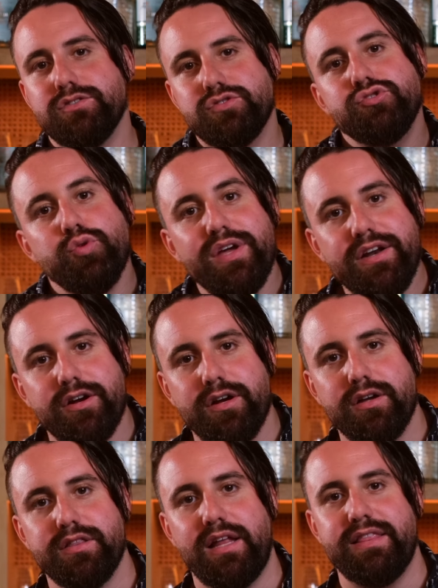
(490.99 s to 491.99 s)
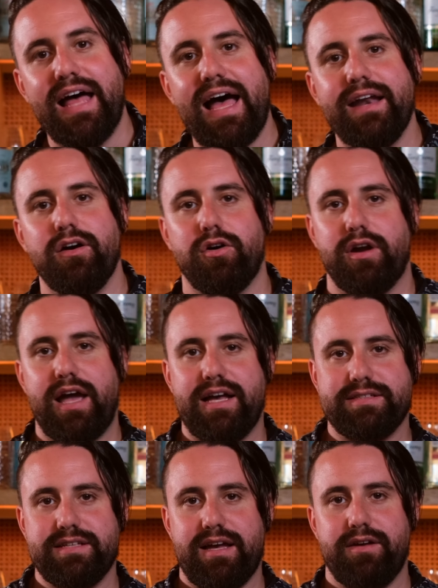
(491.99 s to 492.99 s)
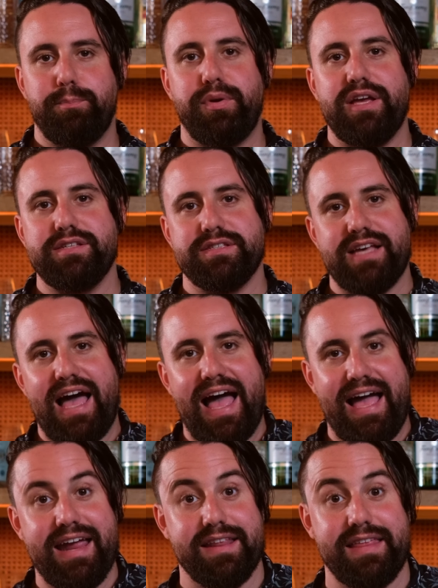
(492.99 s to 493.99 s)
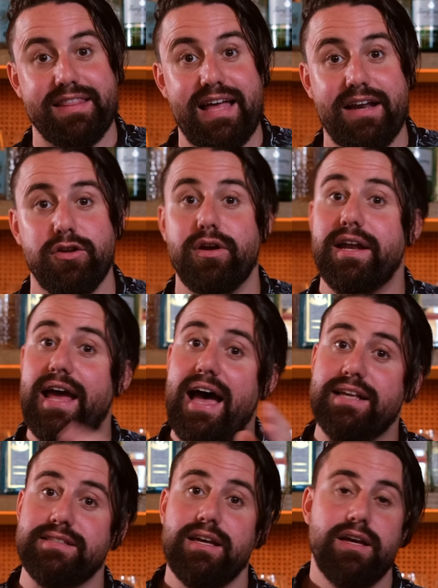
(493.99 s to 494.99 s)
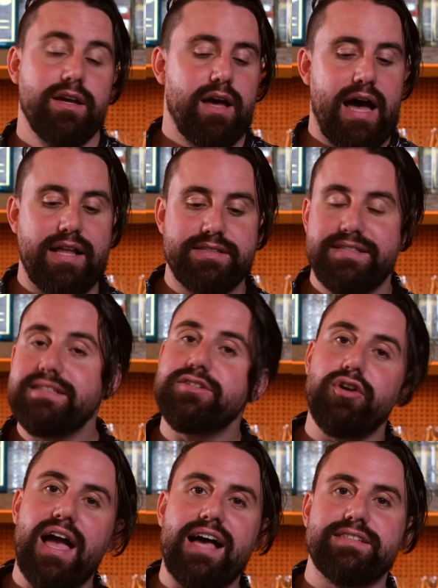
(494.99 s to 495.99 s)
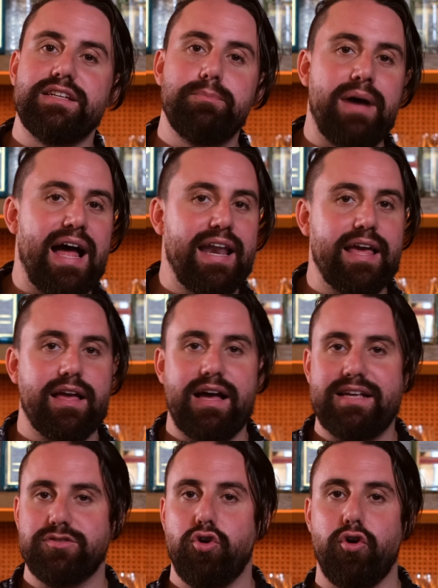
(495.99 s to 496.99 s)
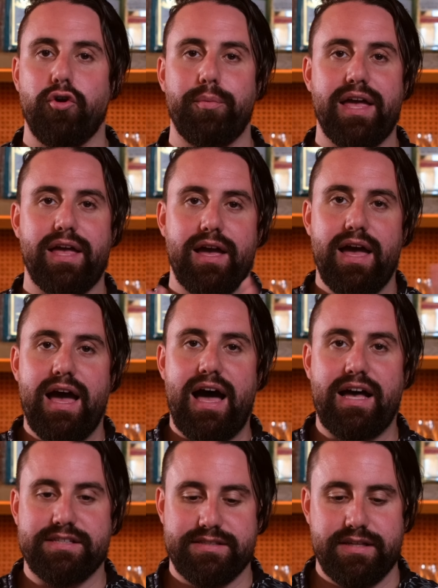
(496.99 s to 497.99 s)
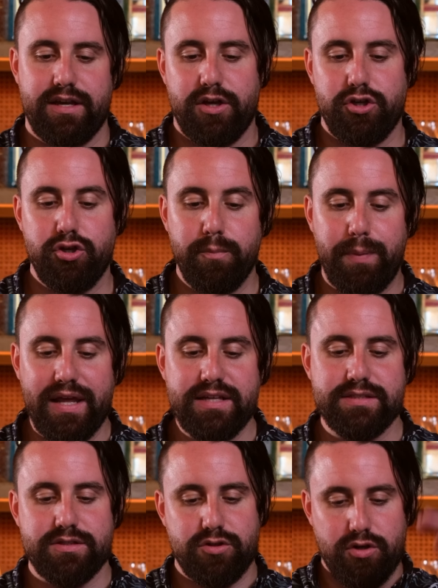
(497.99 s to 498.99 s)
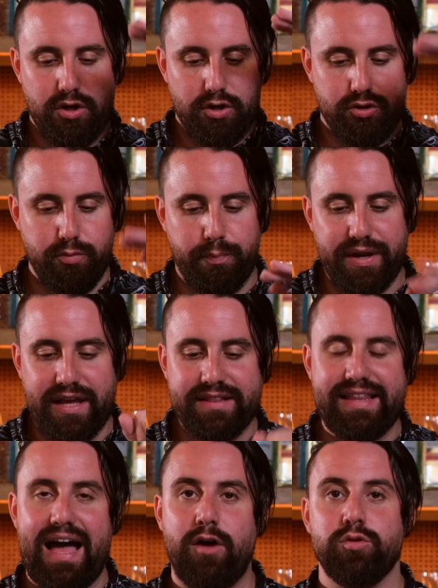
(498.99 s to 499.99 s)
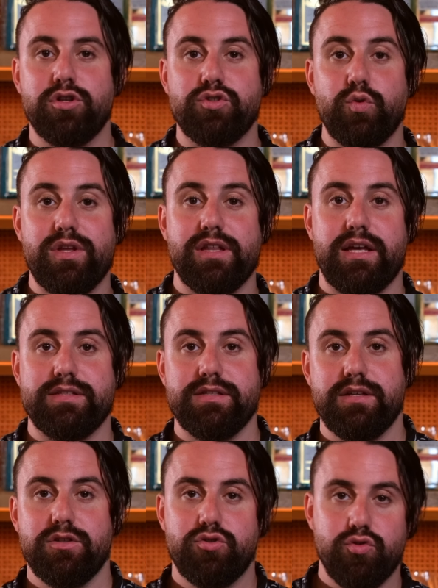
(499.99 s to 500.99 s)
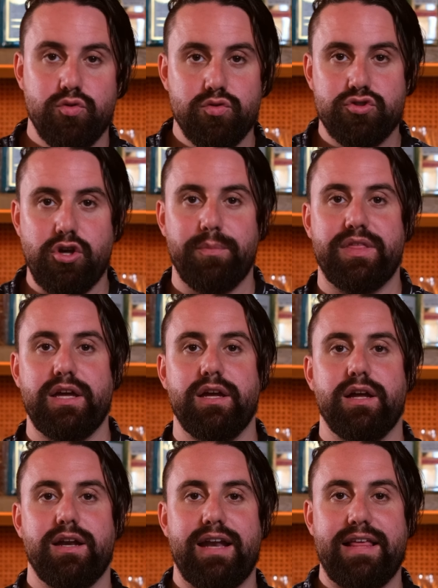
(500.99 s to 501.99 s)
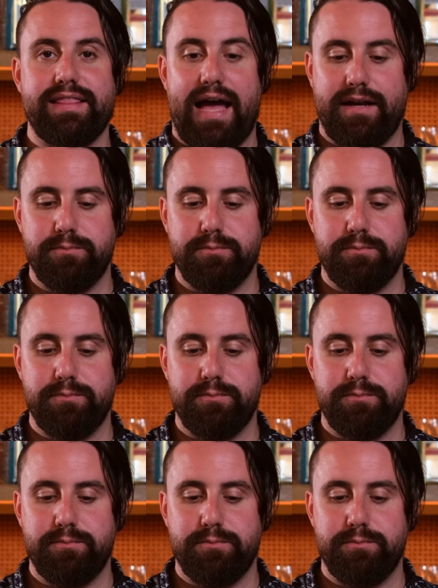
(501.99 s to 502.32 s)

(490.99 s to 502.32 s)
sweeter than that, or has bricks higher than that, you can add citric acid, malic, ascorbic, as you please, to bring down the sweetness to something like that.